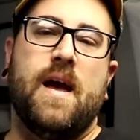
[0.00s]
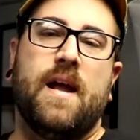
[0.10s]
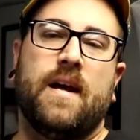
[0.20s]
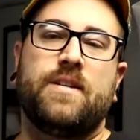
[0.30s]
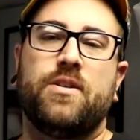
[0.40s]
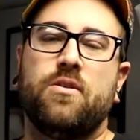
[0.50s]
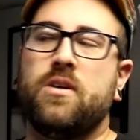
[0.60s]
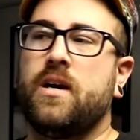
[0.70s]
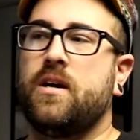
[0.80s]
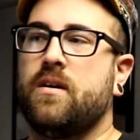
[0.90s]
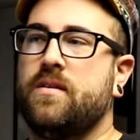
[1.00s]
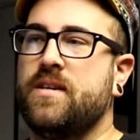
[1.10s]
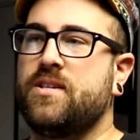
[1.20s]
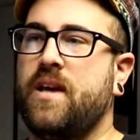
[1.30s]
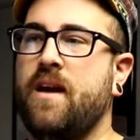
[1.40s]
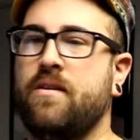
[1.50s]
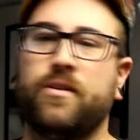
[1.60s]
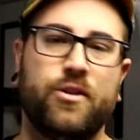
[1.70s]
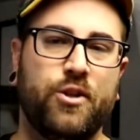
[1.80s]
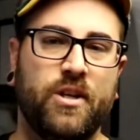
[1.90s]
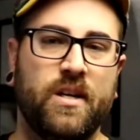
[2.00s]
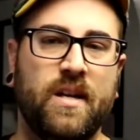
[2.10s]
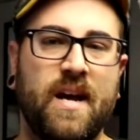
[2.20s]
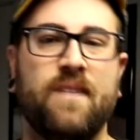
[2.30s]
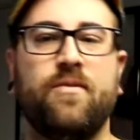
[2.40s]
And I took this character sheet and,